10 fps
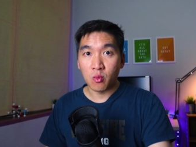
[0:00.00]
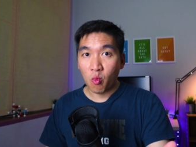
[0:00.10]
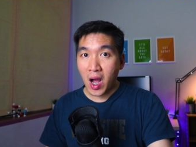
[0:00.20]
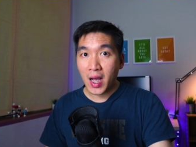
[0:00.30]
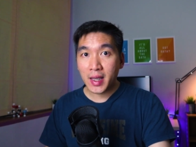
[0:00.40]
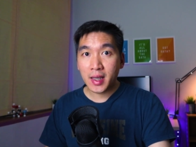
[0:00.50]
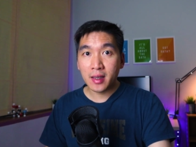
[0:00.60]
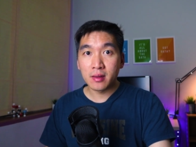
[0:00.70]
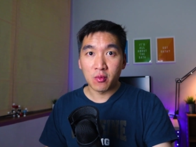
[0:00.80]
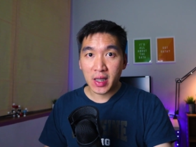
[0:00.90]
and why?
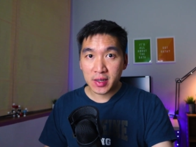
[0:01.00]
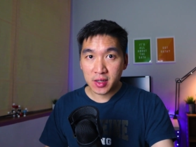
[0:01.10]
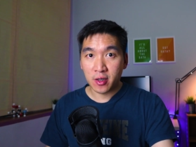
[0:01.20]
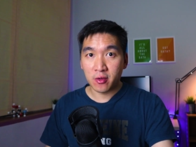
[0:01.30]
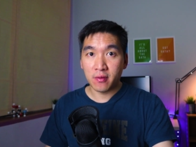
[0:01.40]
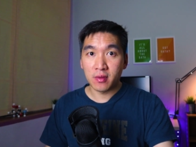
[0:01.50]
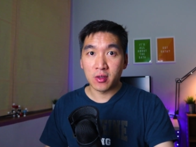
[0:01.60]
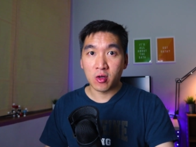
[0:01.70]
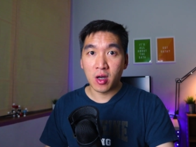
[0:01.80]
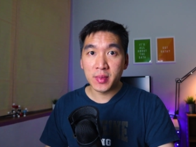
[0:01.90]
I would like to hear
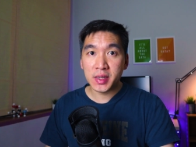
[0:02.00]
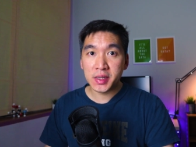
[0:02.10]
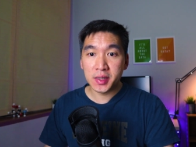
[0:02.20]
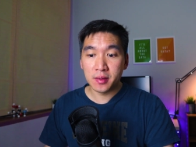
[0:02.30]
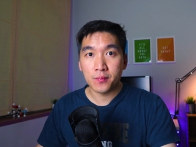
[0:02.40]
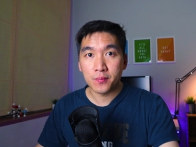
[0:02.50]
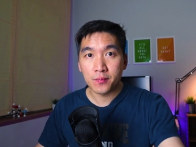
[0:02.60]
your comments.